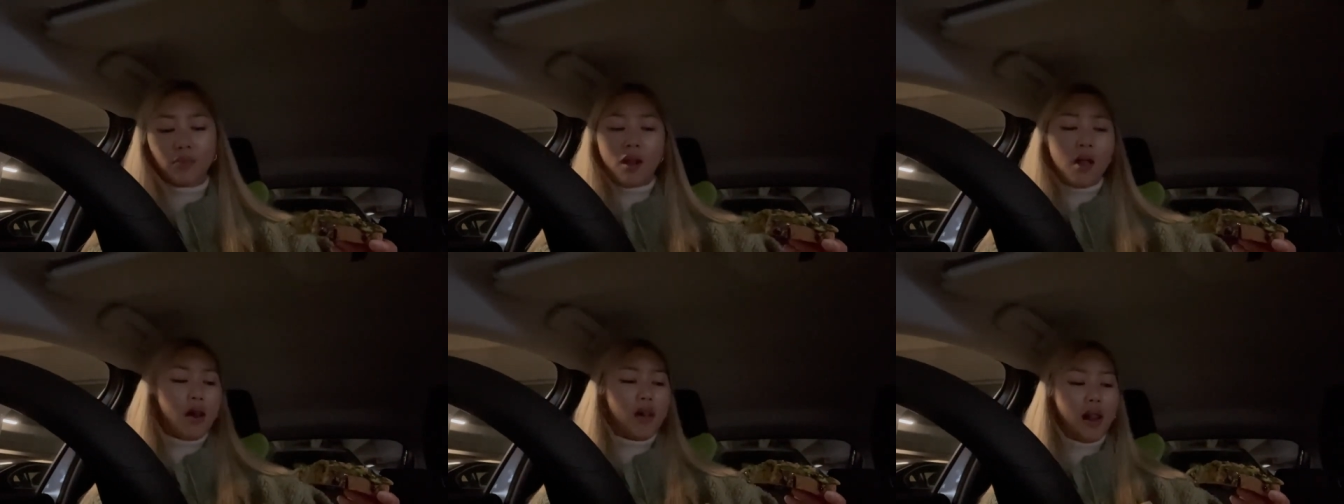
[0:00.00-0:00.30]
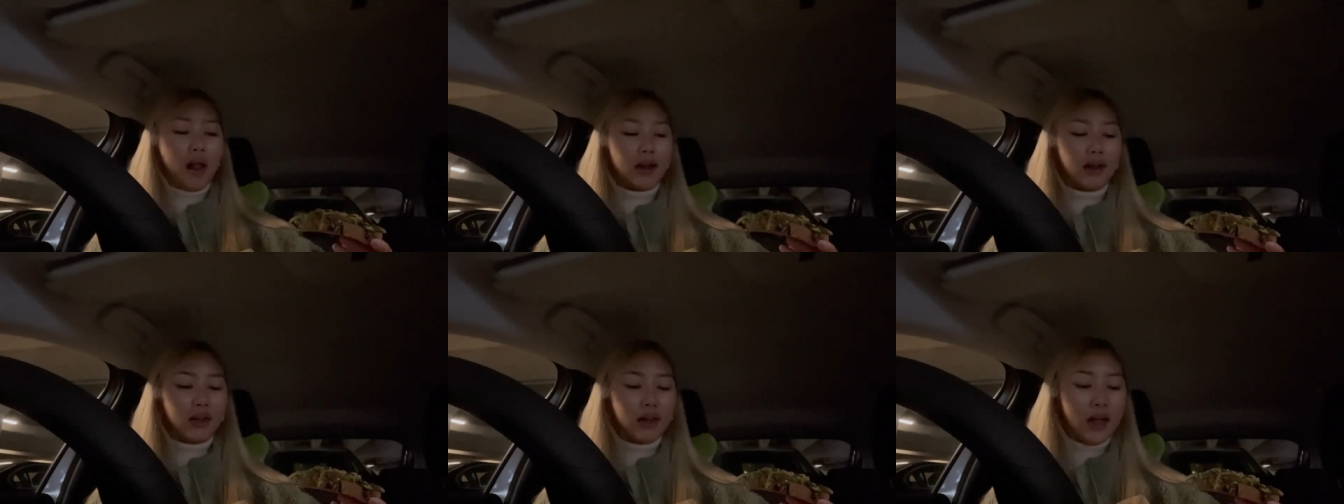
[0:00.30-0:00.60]

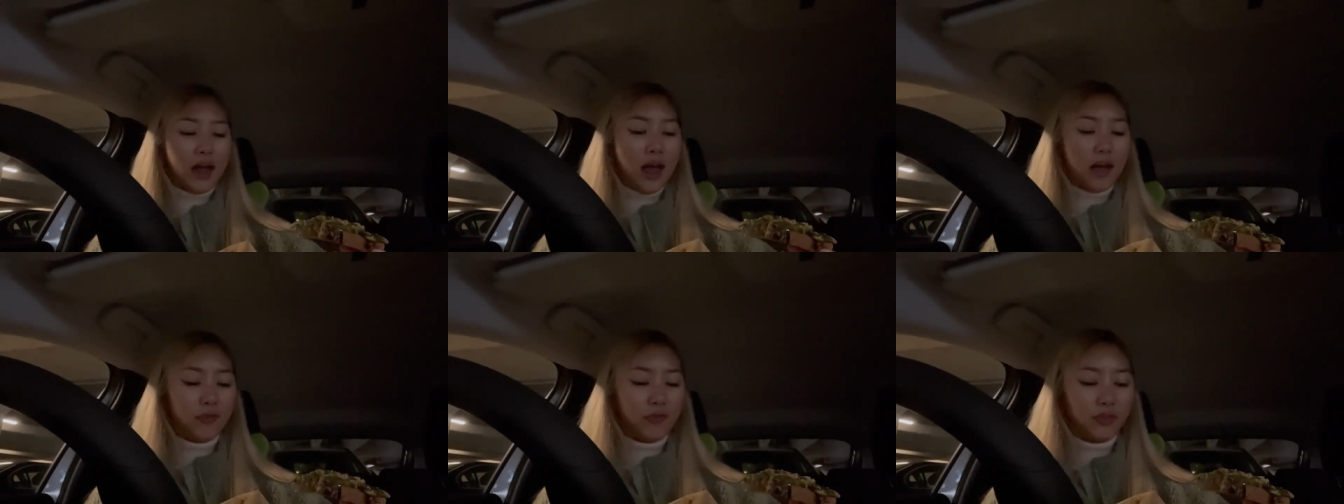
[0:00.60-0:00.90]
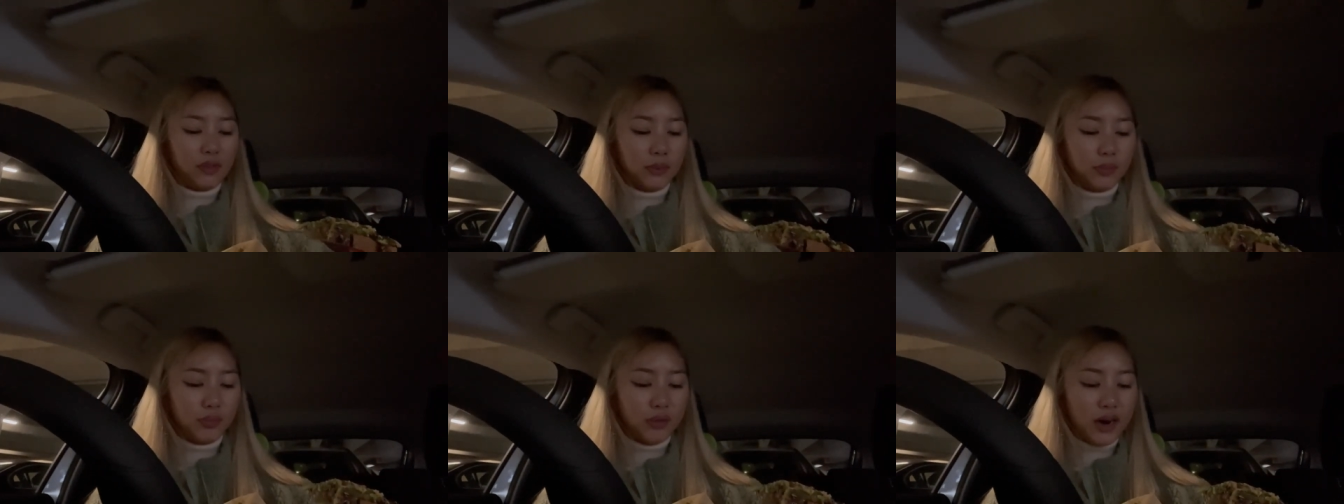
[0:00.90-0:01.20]
Like have a
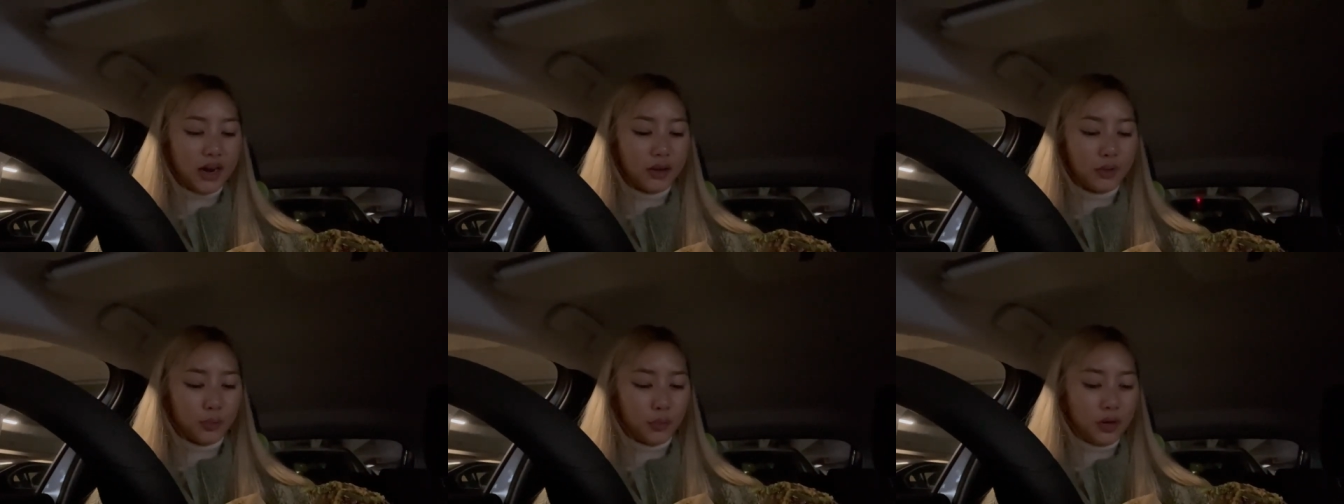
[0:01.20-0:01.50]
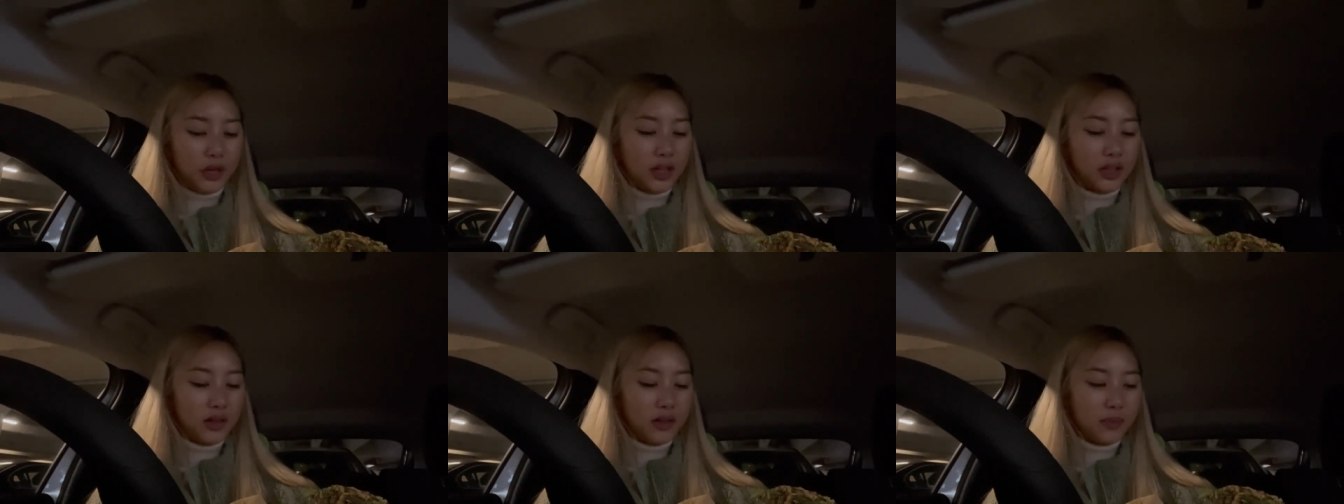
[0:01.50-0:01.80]
bread with
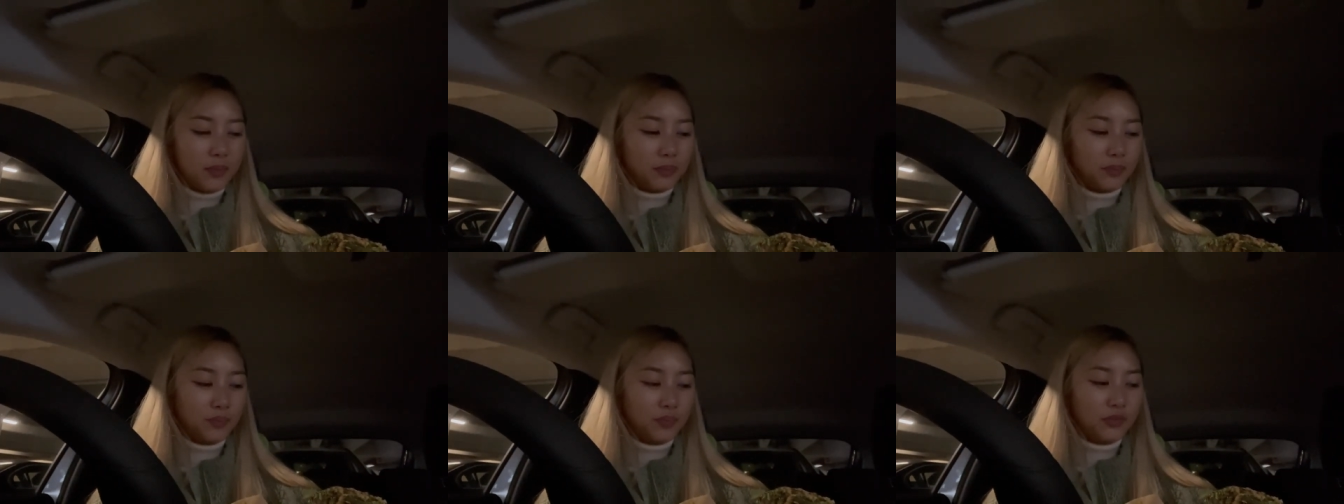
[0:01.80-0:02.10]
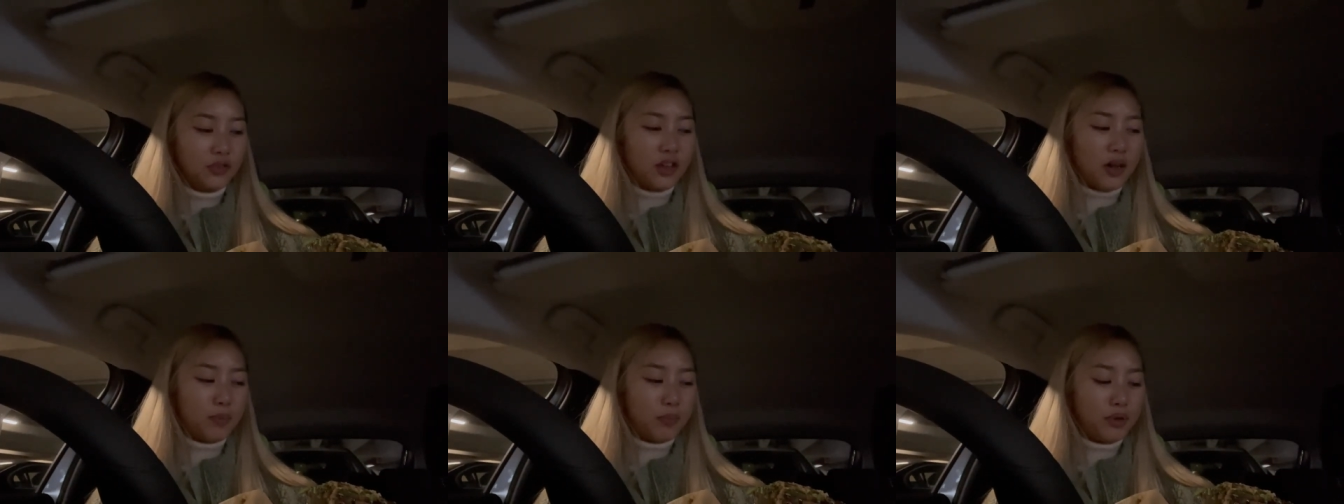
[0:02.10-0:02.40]

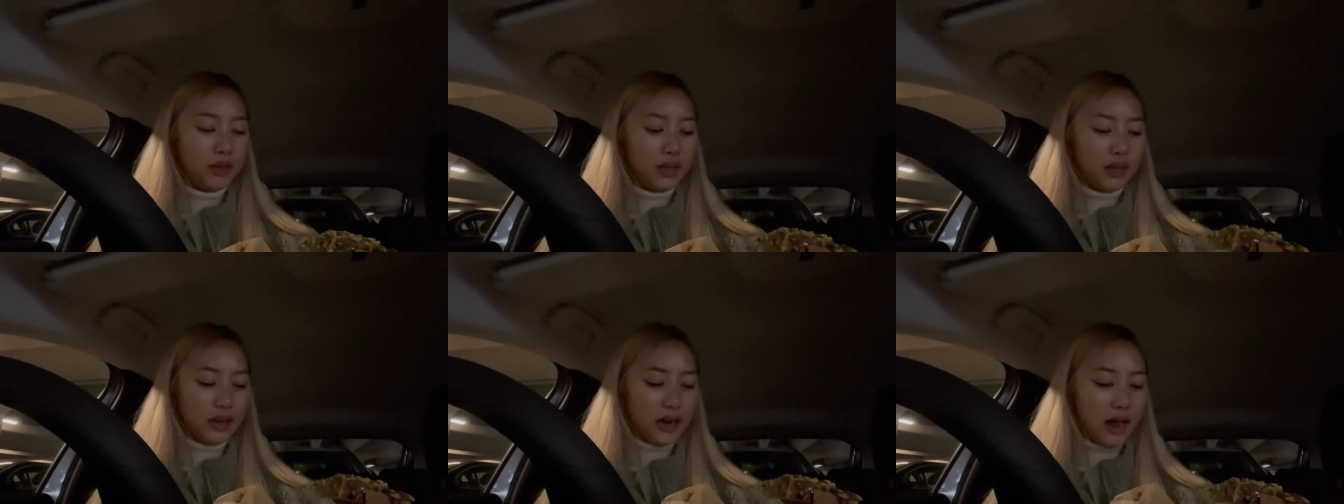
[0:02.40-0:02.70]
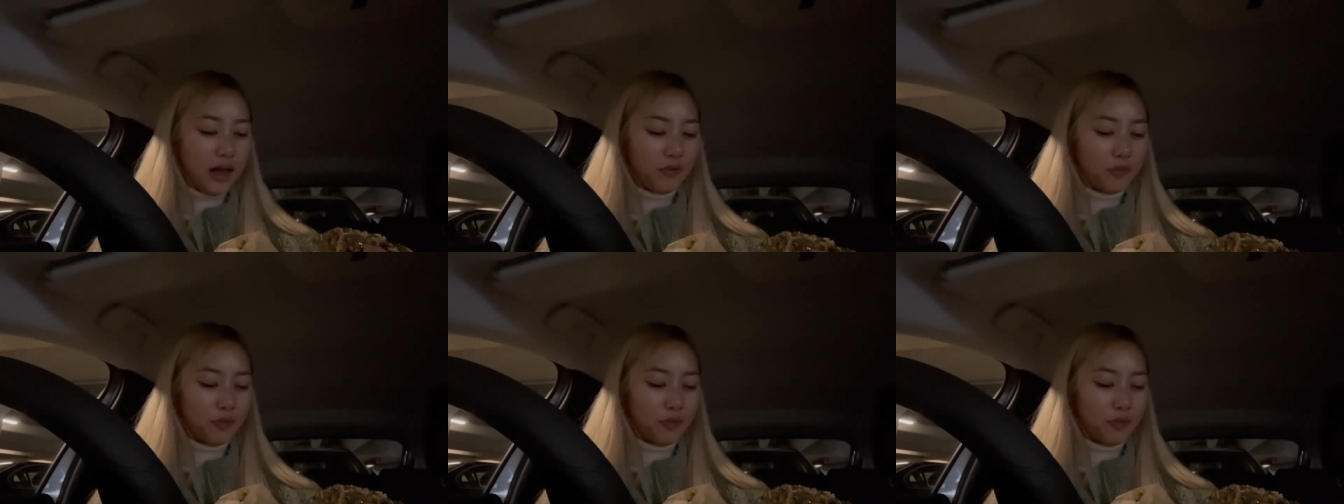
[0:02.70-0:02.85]
topping and have